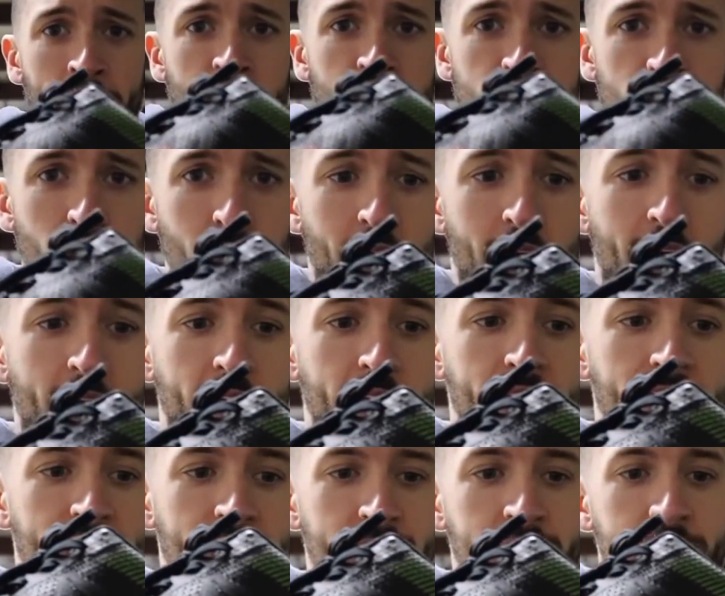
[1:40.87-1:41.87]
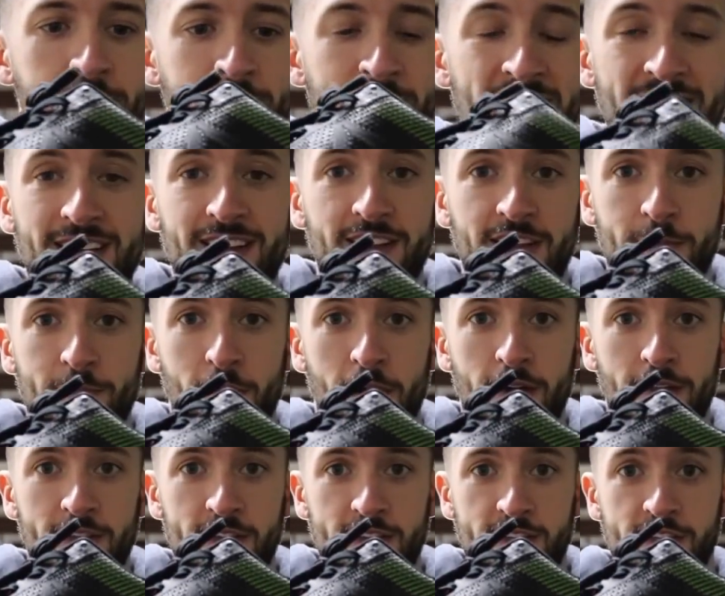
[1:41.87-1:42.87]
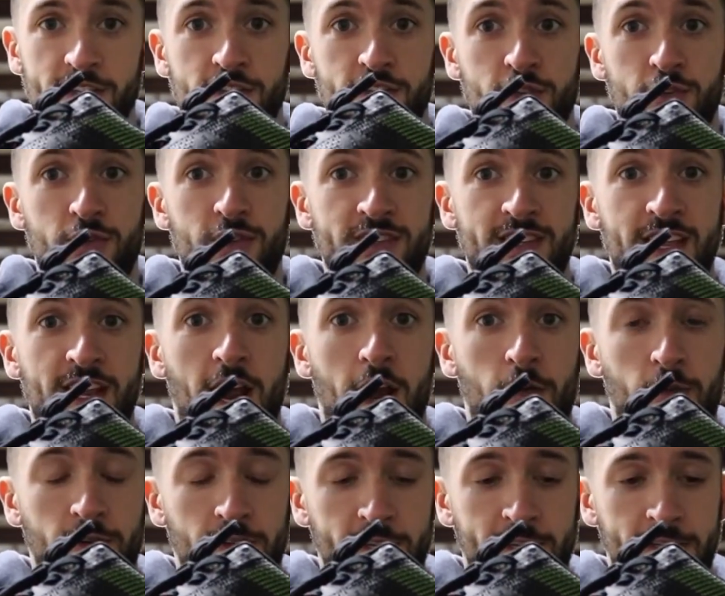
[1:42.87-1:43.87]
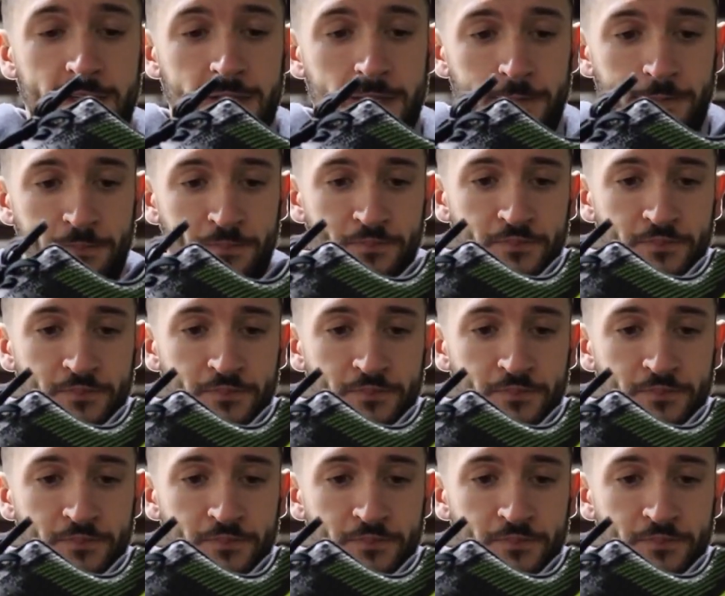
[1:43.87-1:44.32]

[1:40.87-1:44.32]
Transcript: so I immediately bought these as soon as they got released.